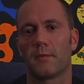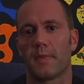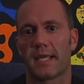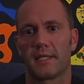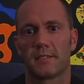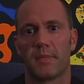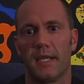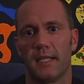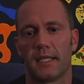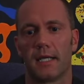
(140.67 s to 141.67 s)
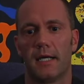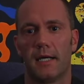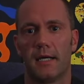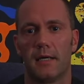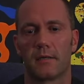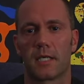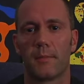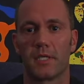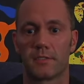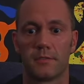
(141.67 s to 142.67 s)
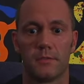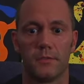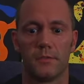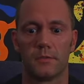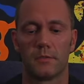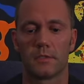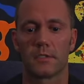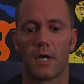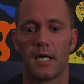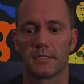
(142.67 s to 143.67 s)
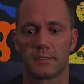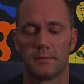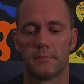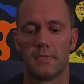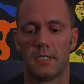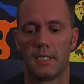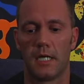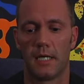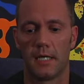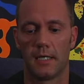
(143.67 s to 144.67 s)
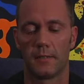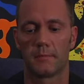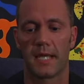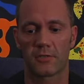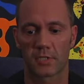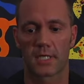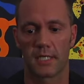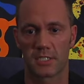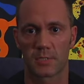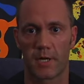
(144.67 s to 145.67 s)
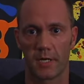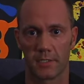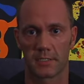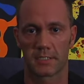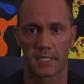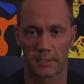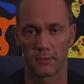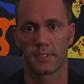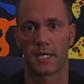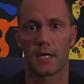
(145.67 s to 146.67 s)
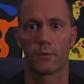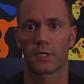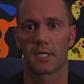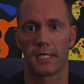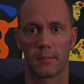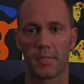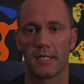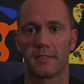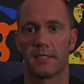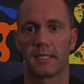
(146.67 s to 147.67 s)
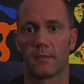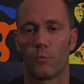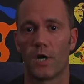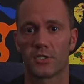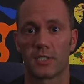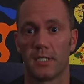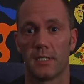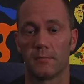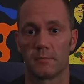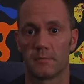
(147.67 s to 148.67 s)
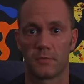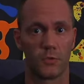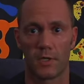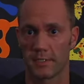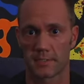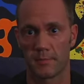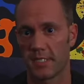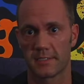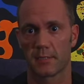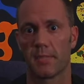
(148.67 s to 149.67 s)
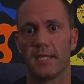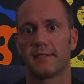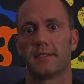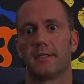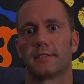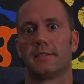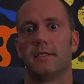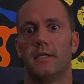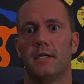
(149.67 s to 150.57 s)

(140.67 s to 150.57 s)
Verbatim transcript: Well, getting back into painting, uh, coming to COSM um, Patrick got inspired to stop doing artwork again and painting and watching him do all these amazing paintings